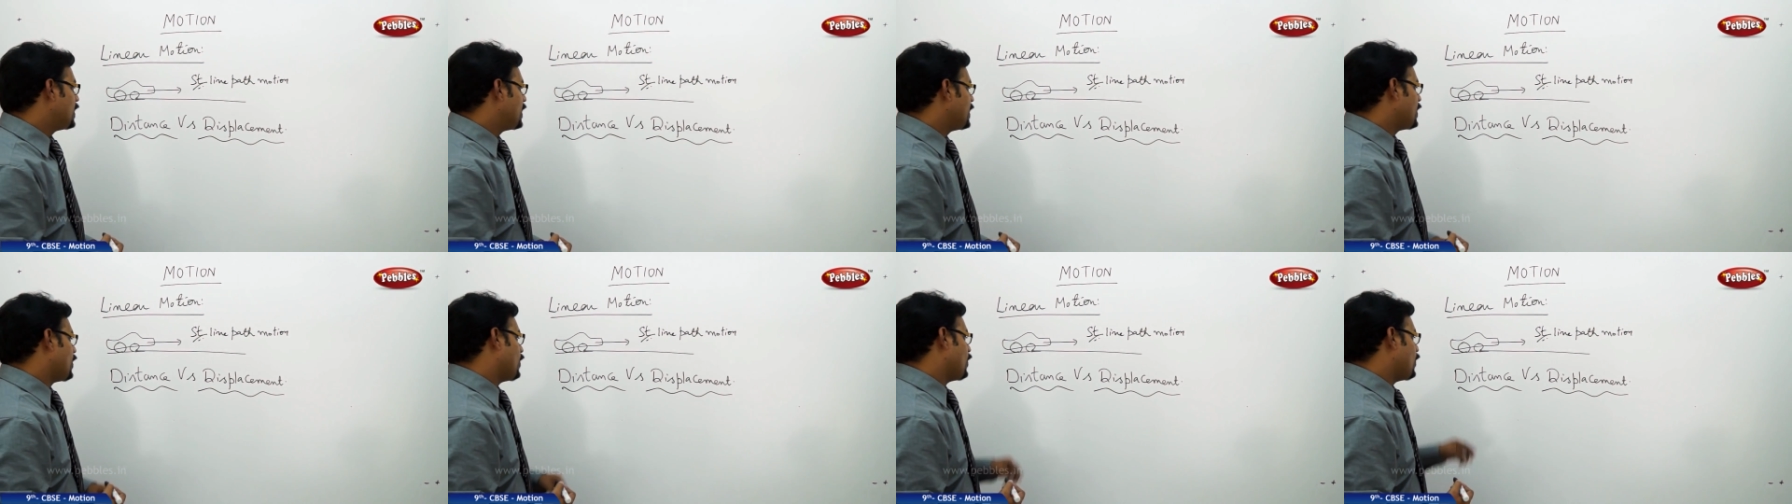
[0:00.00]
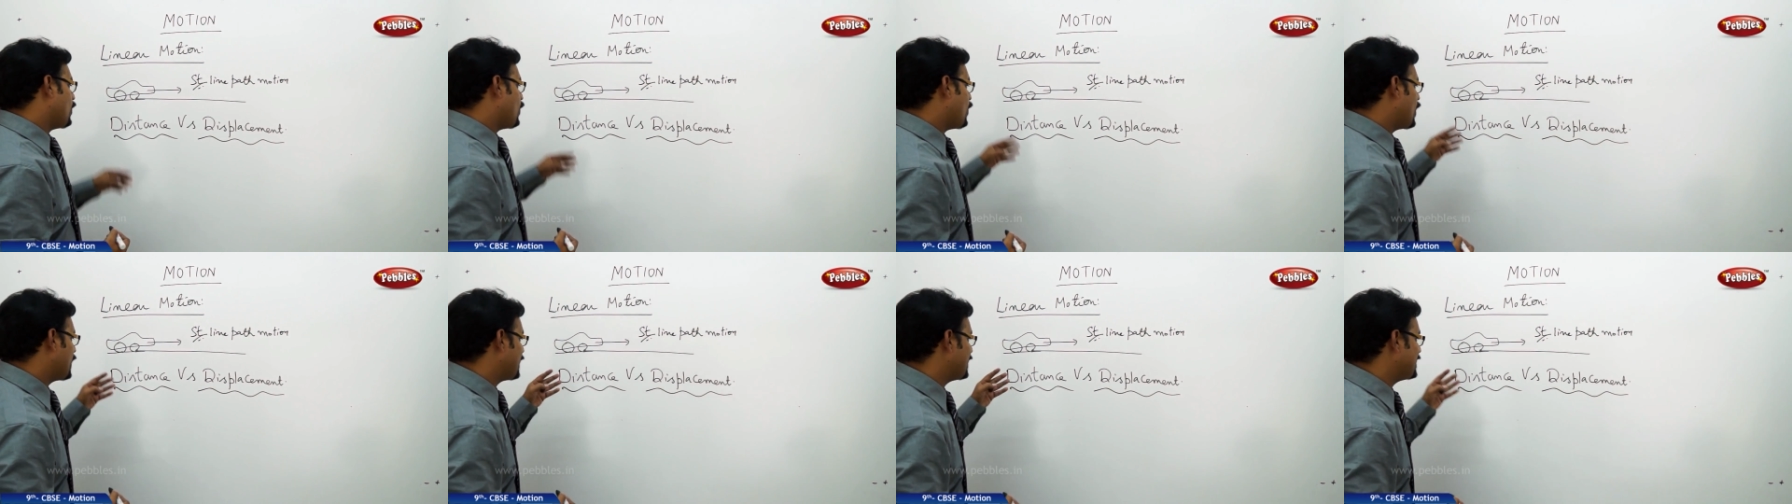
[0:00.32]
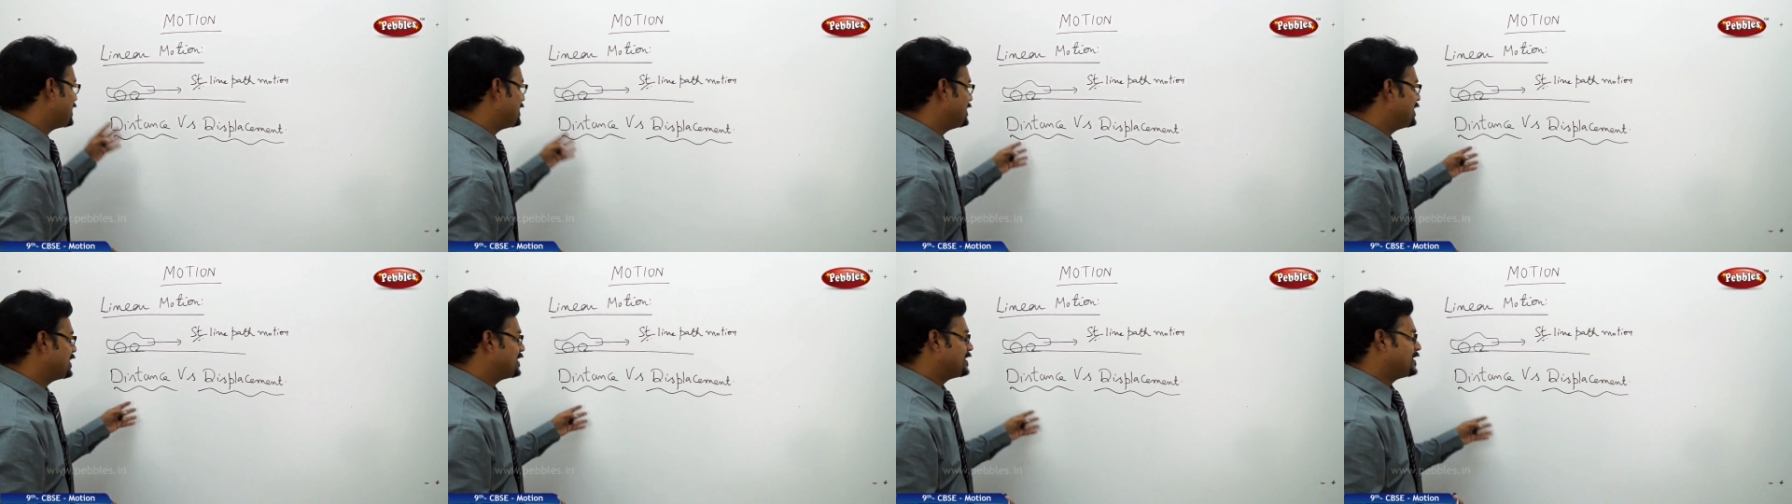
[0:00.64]
Now, what
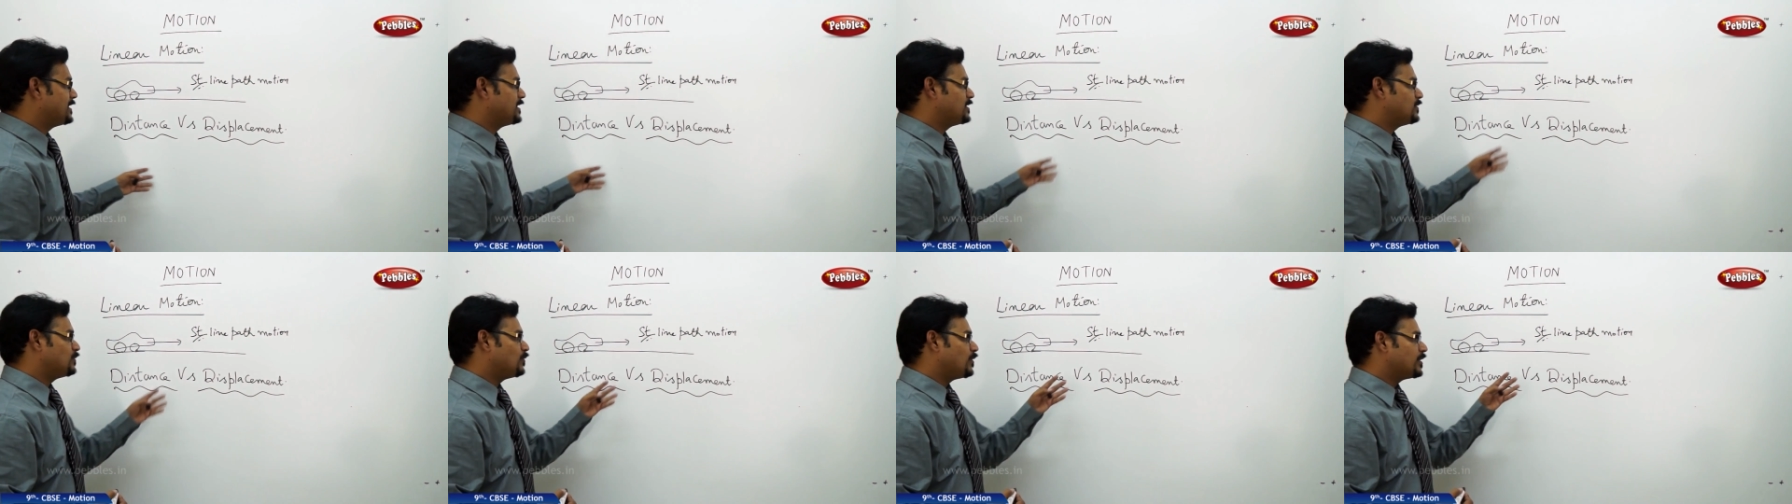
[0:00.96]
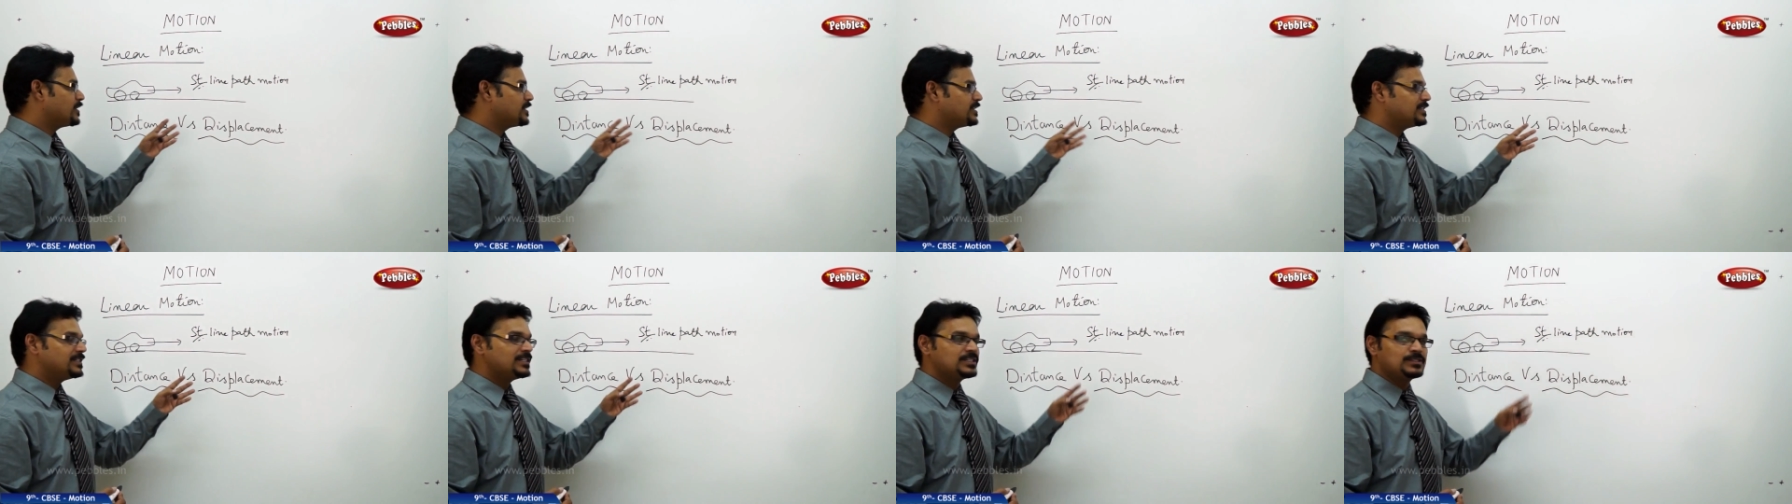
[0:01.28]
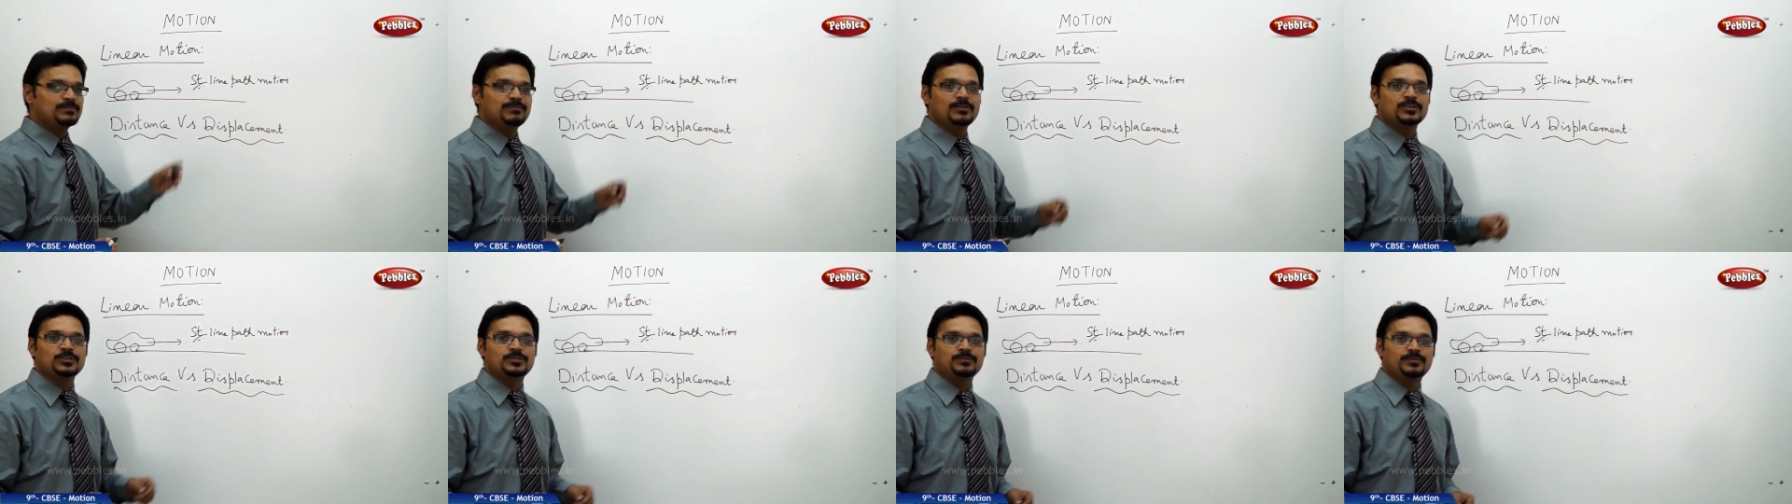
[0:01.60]
is distance? What is
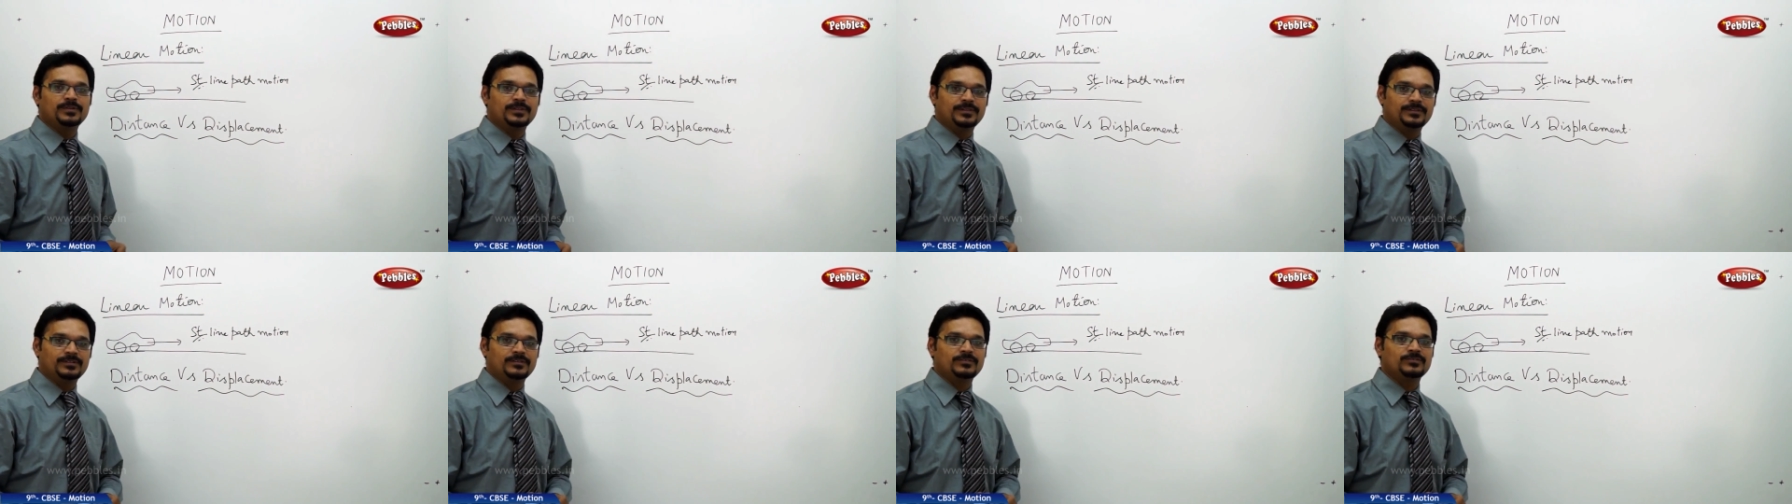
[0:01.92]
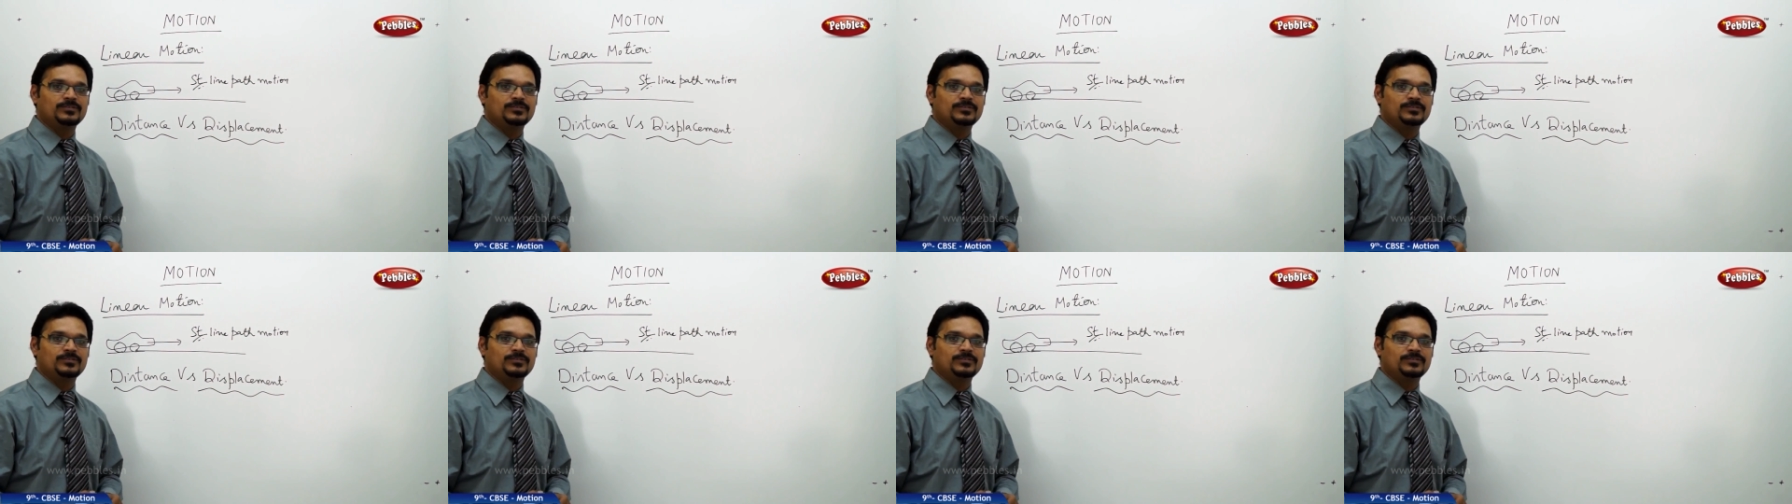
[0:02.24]
displacement?